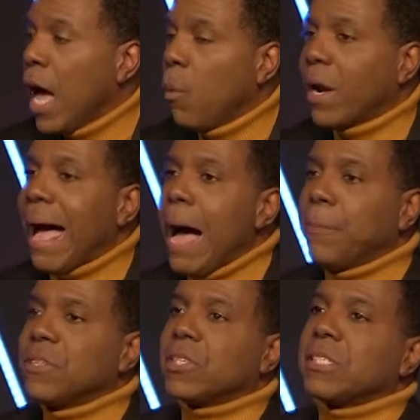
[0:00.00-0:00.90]
And what
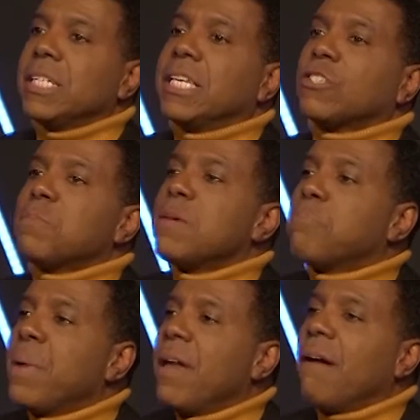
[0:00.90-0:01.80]
happens is he gets me
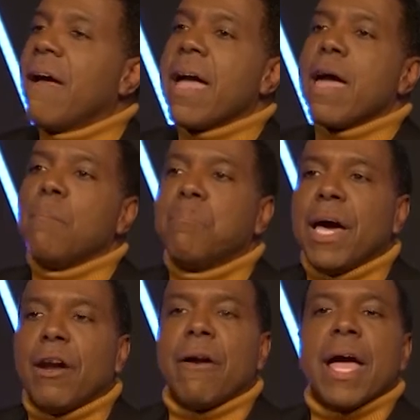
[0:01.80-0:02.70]
better and
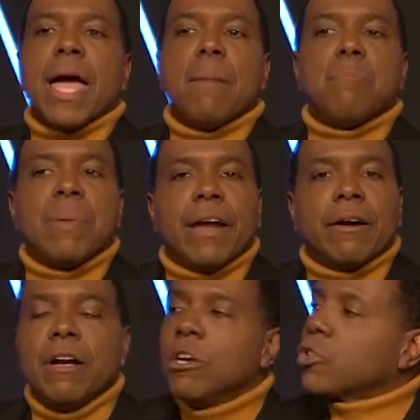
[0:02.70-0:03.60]
better and better.